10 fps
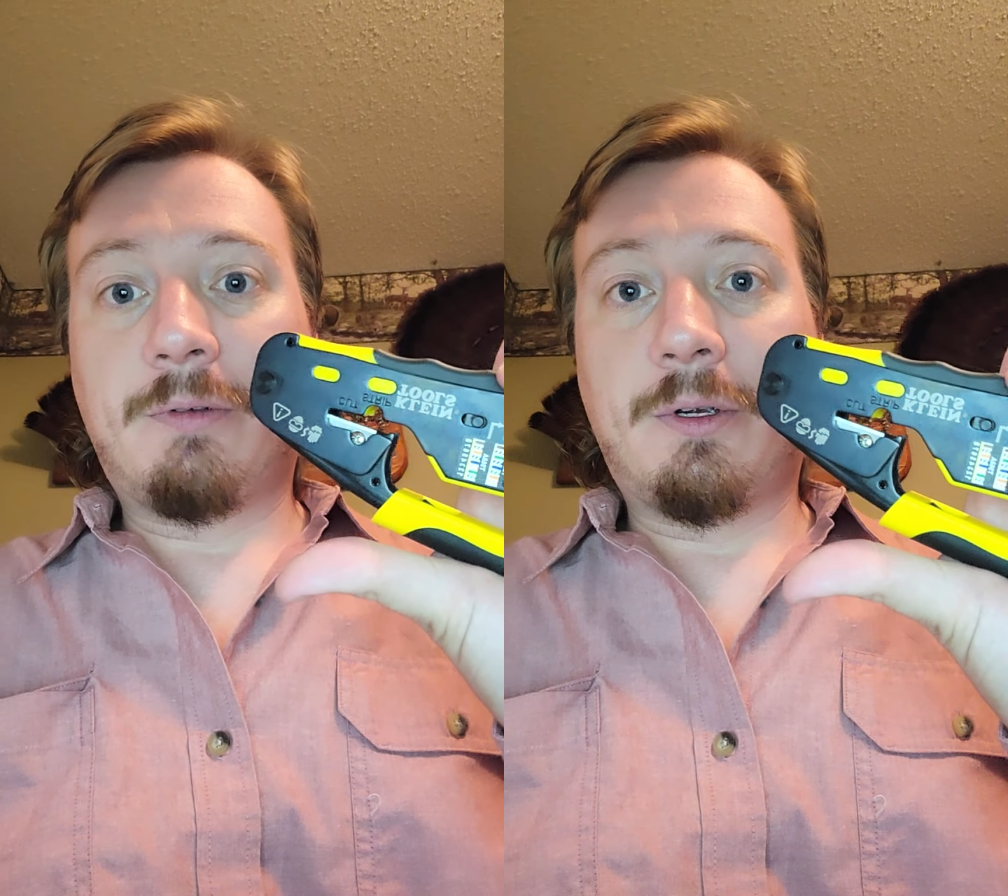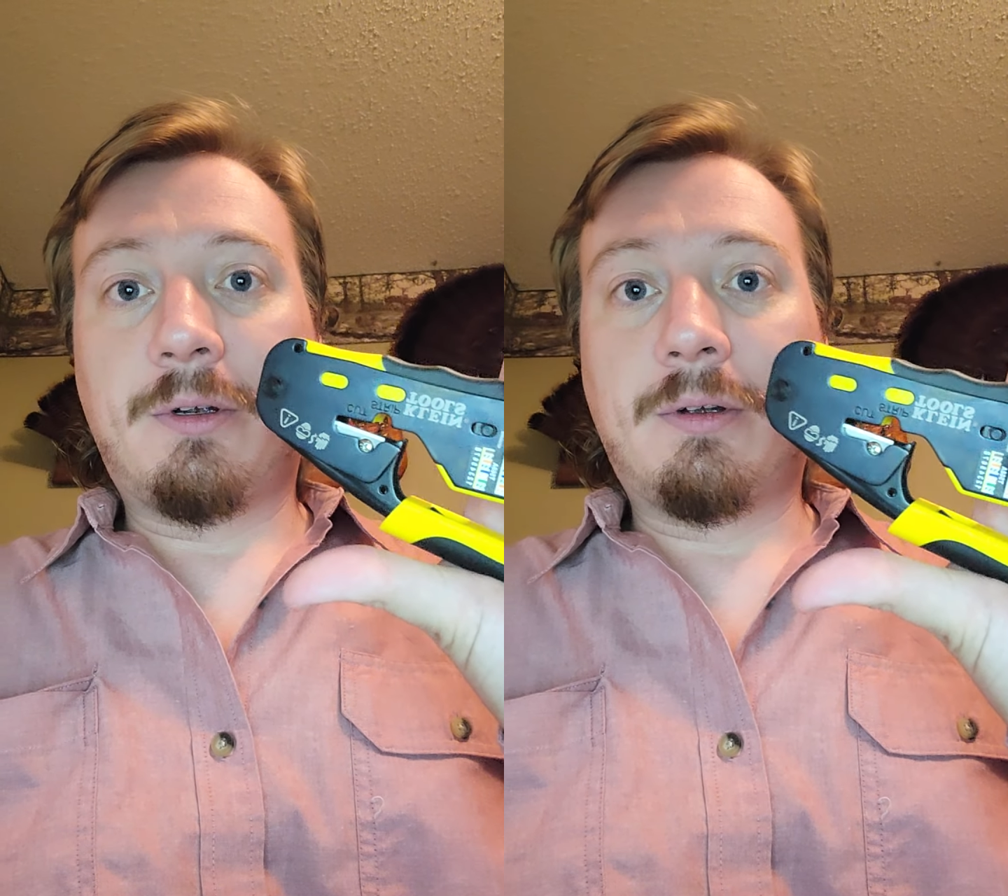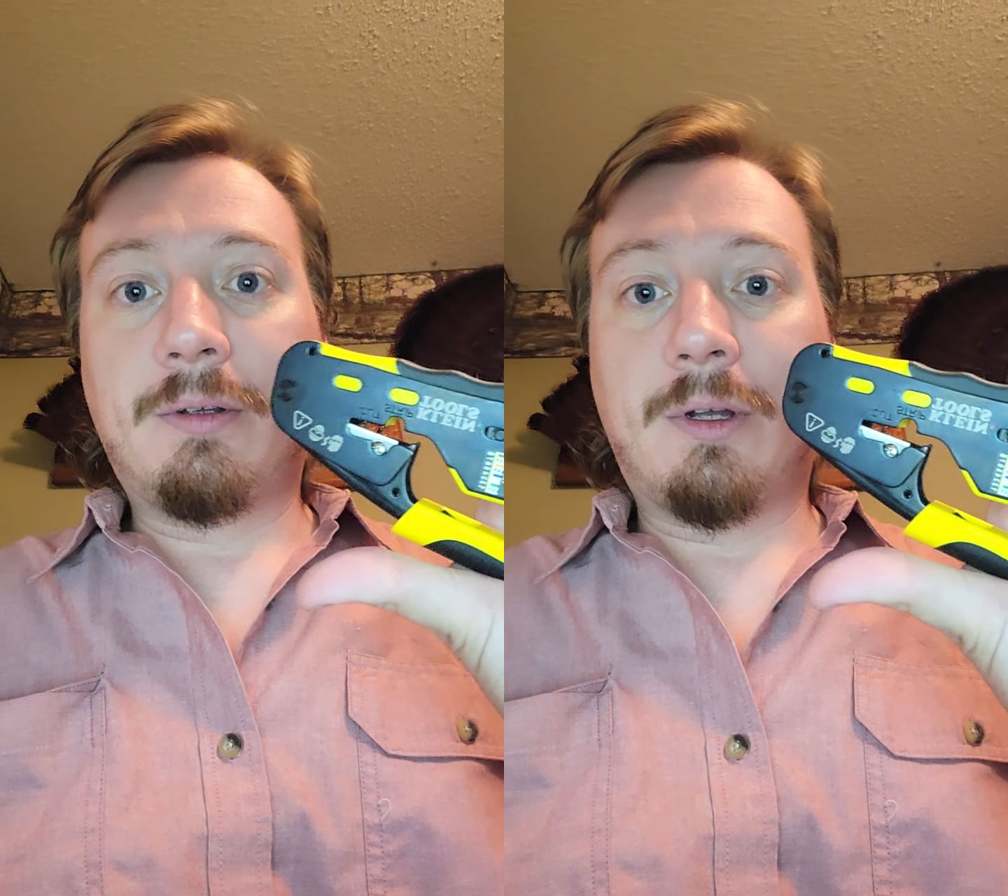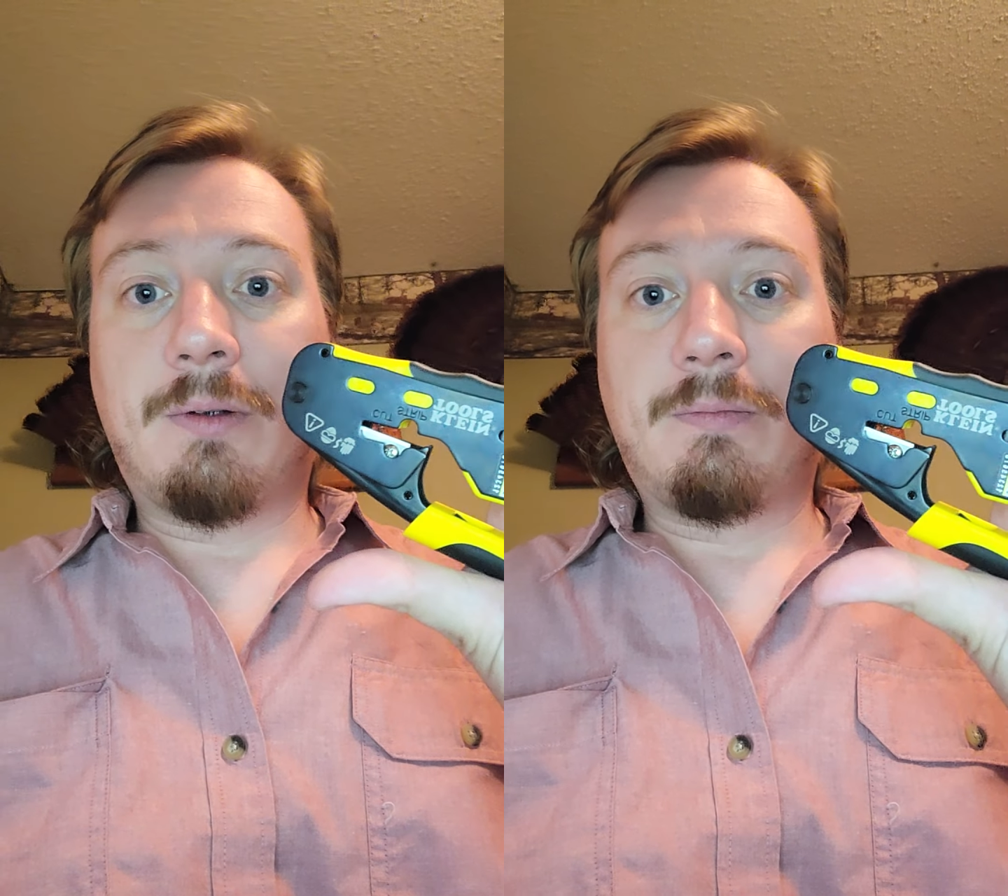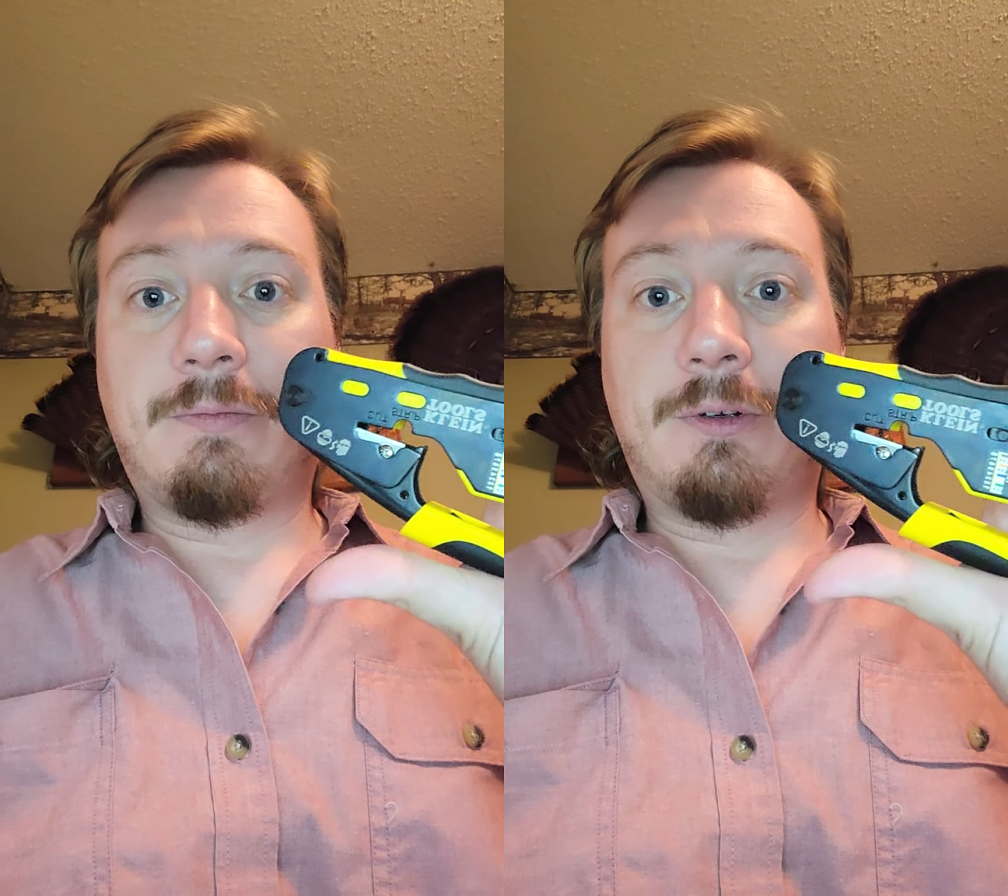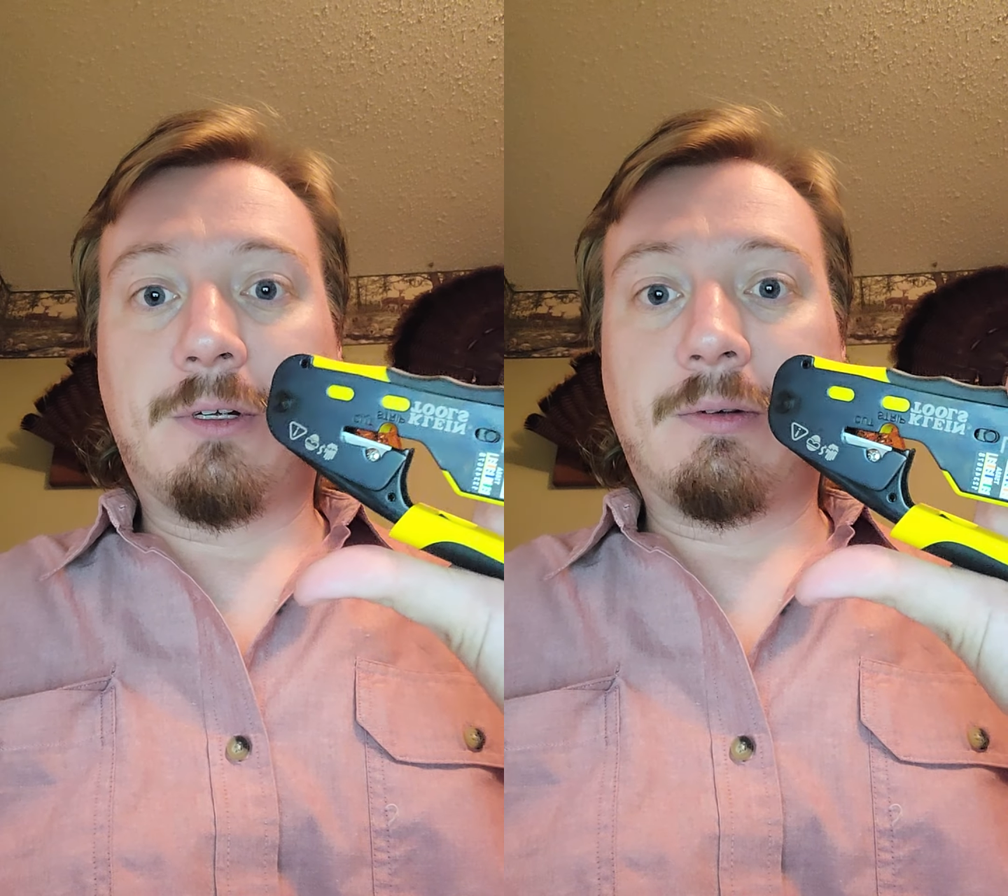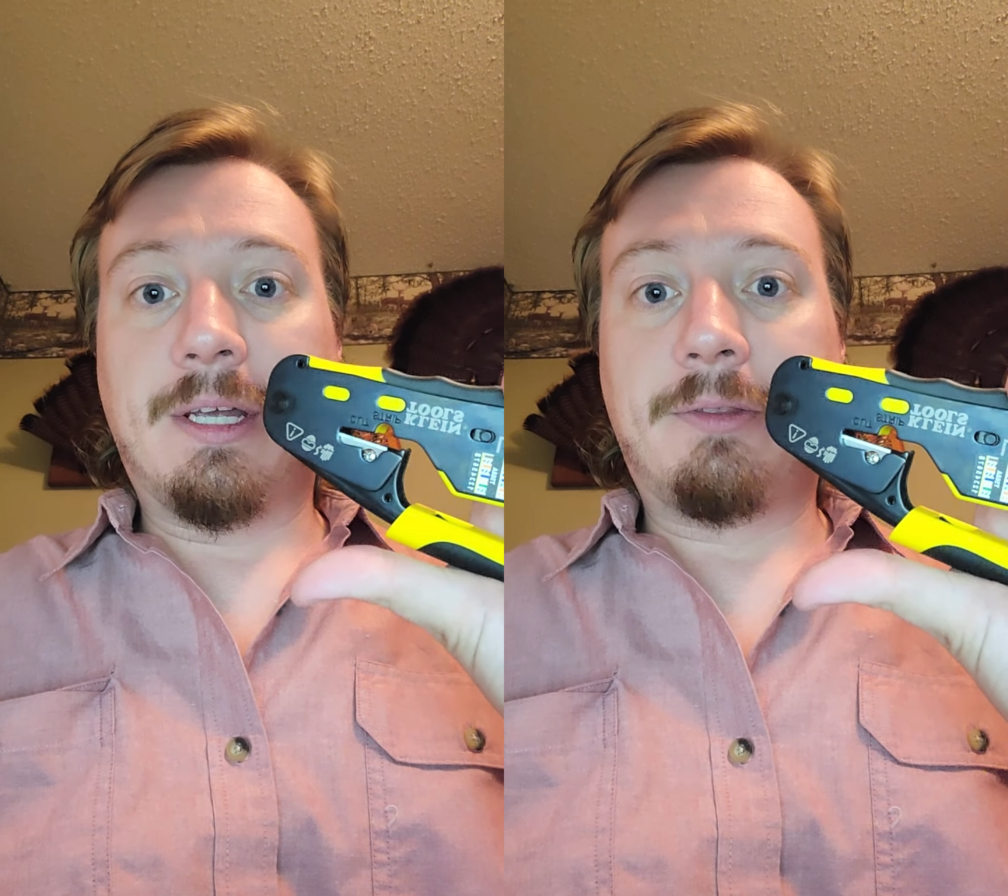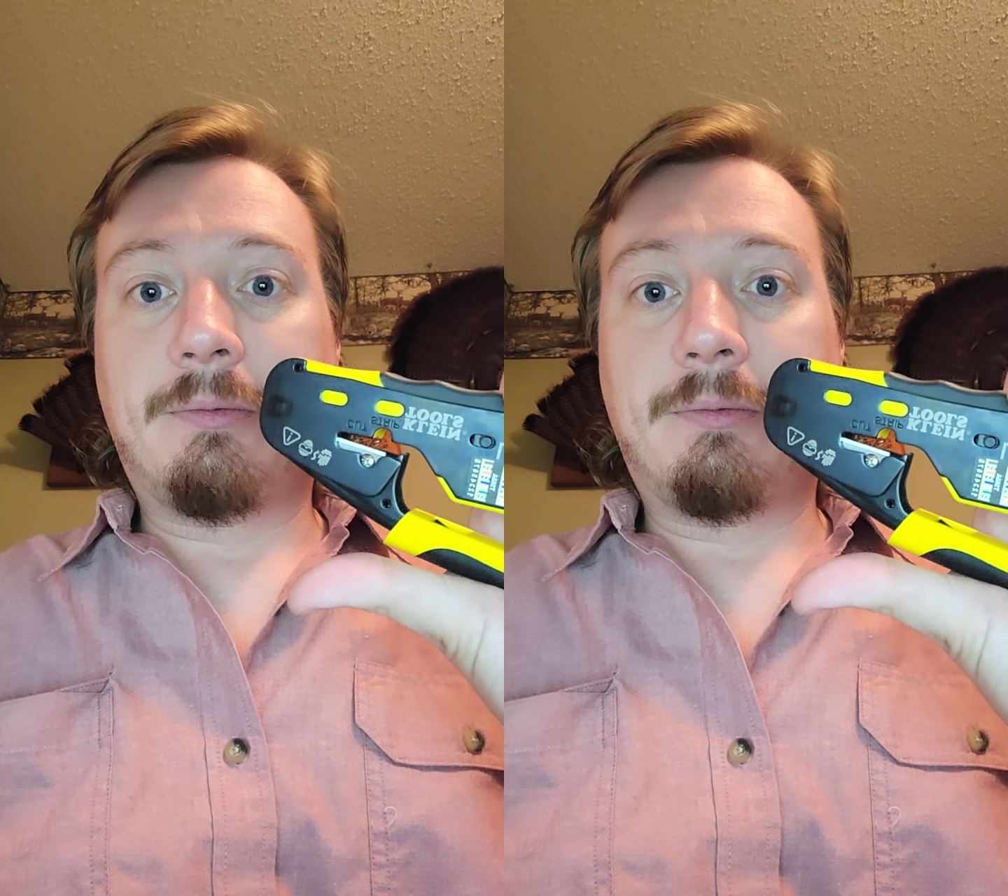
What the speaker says: for